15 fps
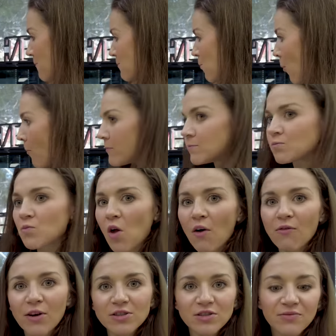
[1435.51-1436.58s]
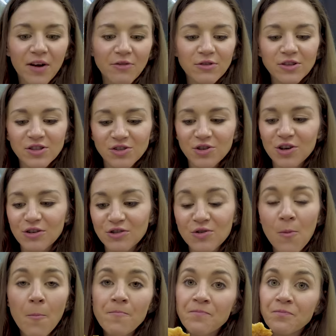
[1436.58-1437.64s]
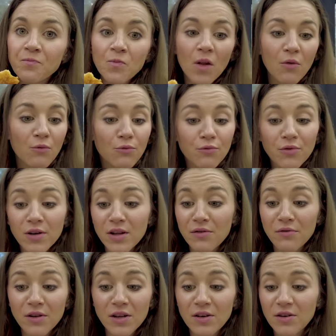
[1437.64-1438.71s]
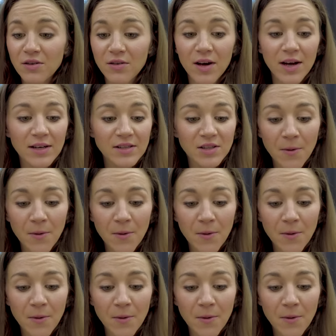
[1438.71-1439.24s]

Mm-hmm. Alfonso found the desserts. Really, really good, guys.